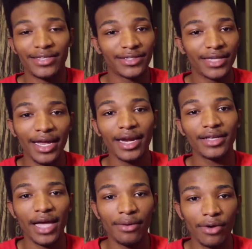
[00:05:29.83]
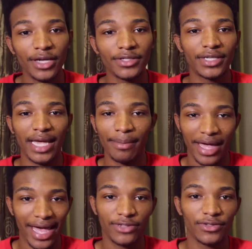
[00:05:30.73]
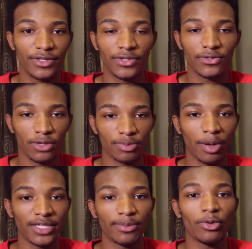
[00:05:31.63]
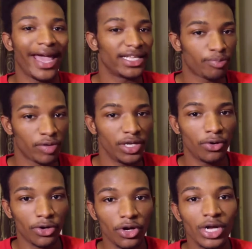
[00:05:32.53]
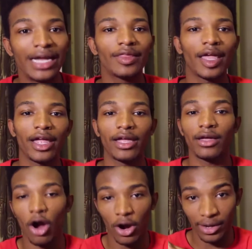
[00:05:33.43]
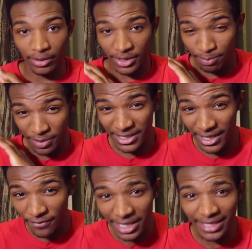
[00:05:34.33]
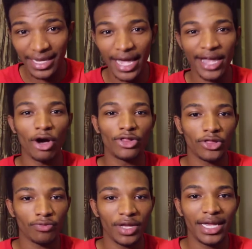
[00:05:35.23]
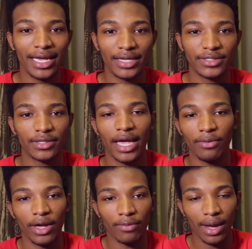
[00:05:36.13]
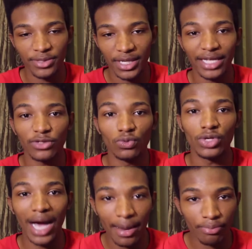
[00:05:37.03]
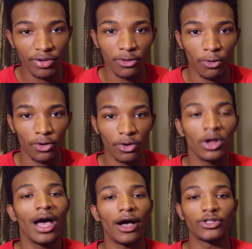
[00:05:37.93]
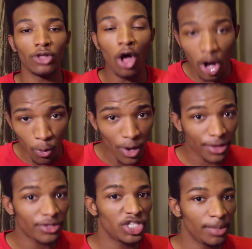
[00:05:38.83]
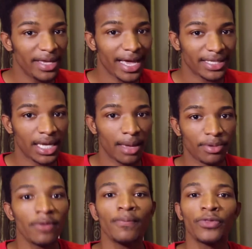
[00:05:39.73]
As excited as I was to get my hands on this as soon as possible and to pre-order, they are specifically saying on the 3DS Gateway website, do not pre-order, along with GBAtemp.